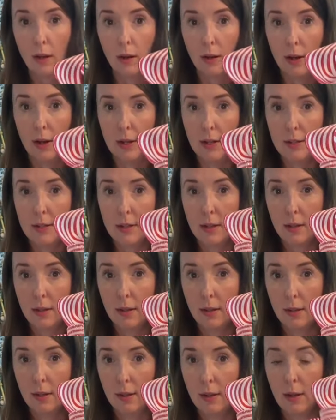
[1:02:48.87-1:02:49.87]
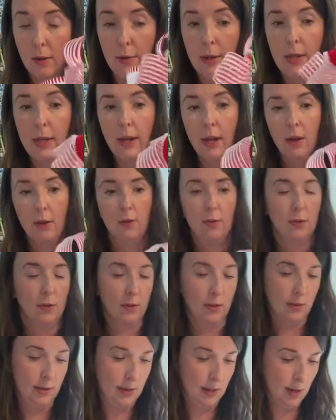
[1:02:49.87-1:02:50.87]
All right, there we go.
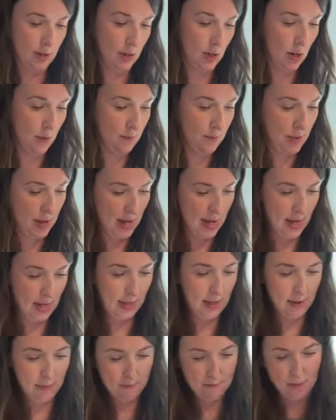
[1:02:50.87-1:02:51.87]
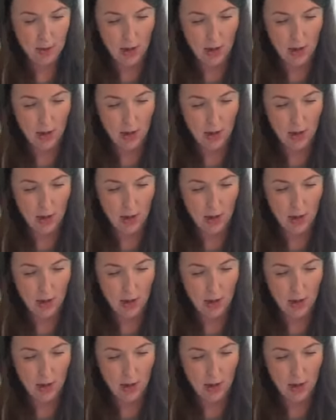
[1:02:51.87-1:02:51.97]
There's our big